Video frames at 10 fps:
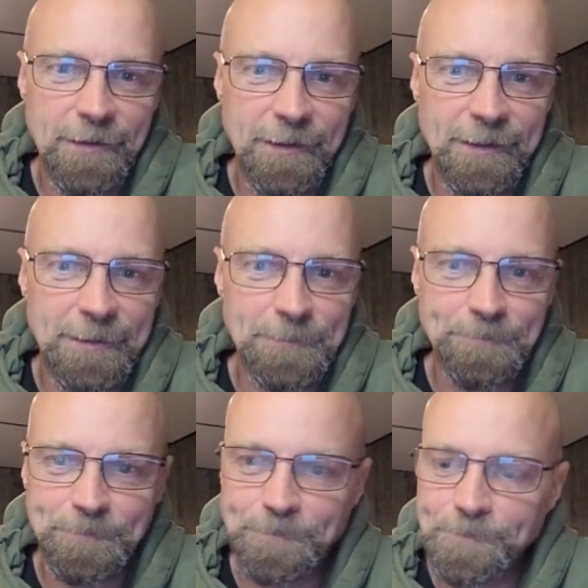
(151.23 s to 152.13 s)

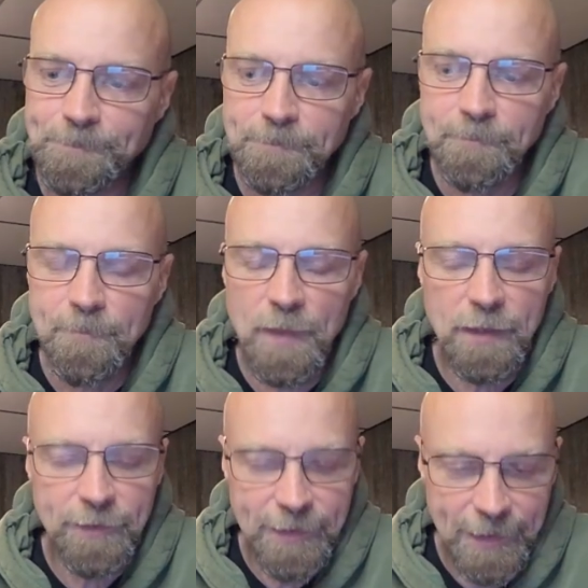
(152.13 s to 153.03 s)
Um,
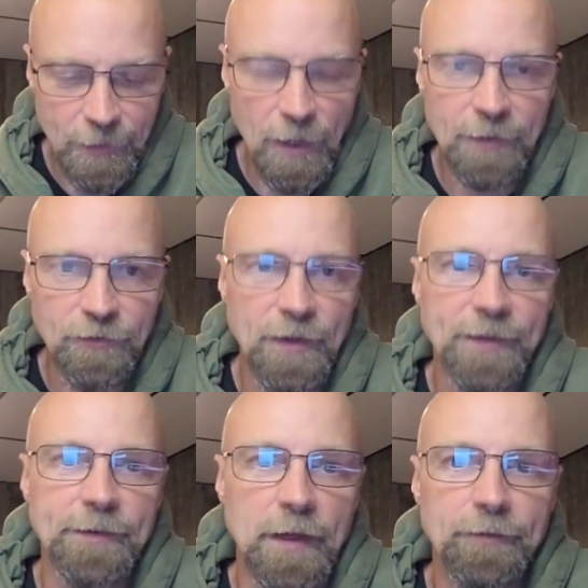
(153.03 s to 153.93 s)
Cannot
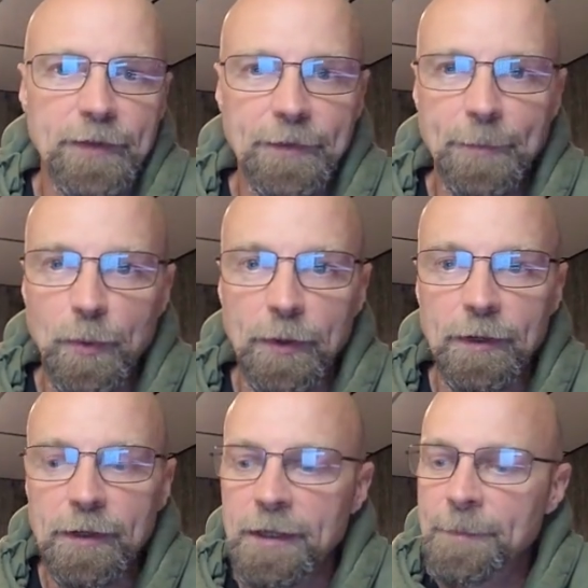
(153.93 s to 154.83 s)
stress enough, get the port.